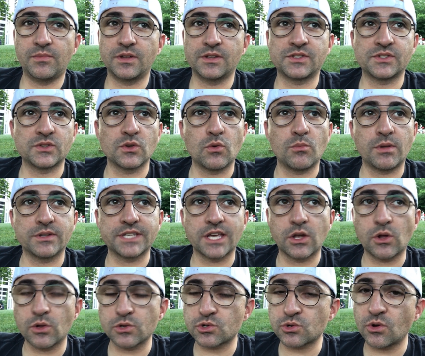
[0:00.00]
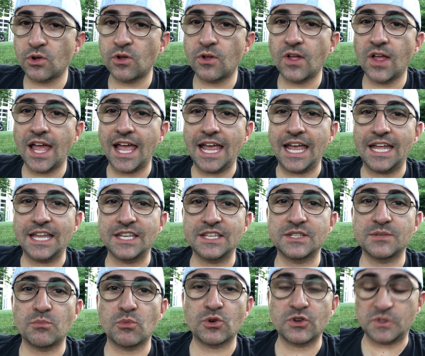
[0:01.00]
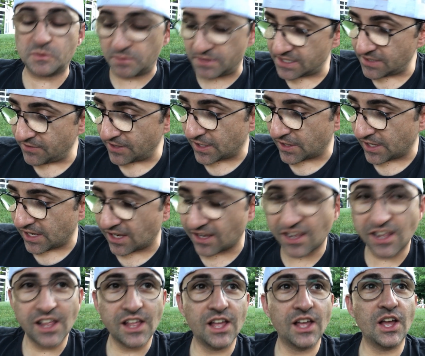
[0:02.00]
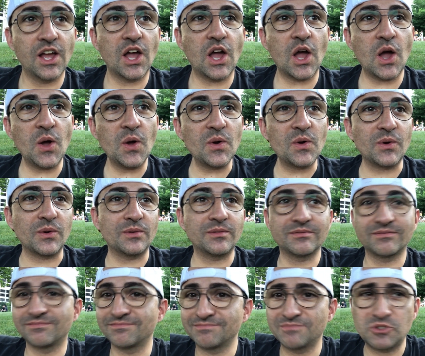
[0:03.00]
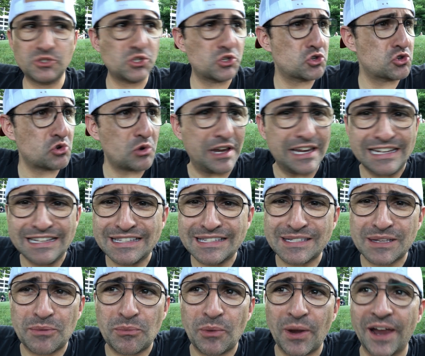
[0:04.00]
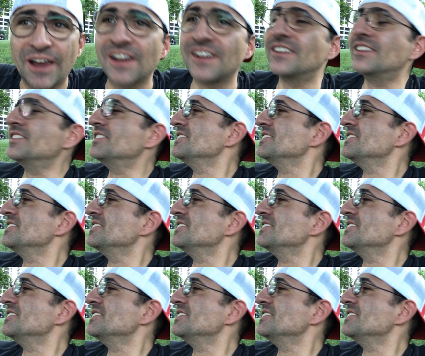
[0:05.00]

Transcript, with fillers: it's so multicultural and more specifically, oh, there's a train somewhere.